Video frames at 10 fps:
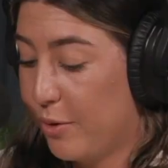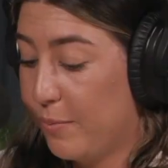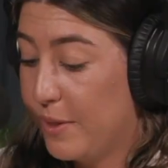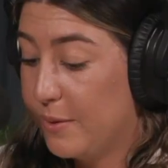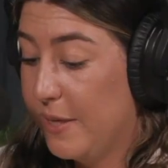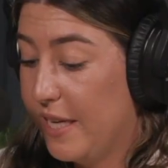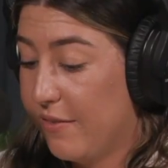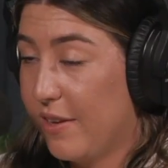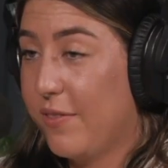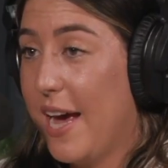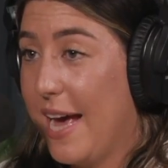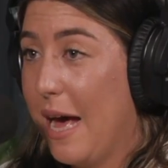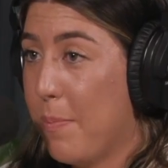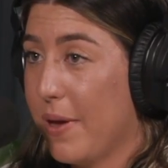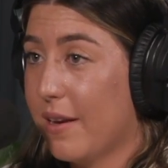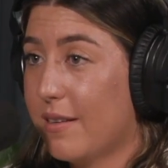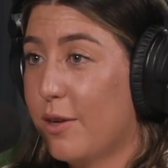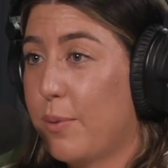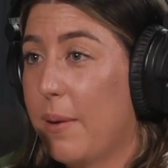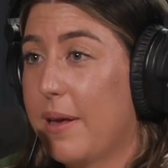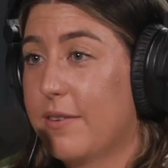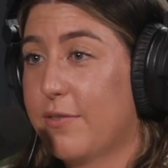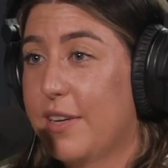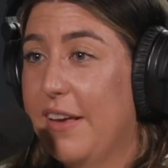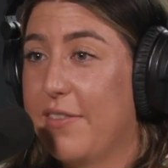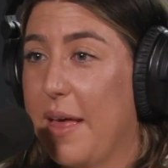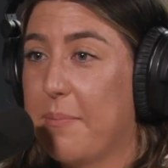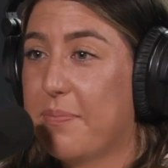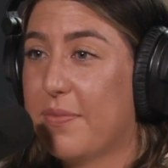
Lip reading: be rude. But speaking of, if that happened, you'd probably have to forgive them.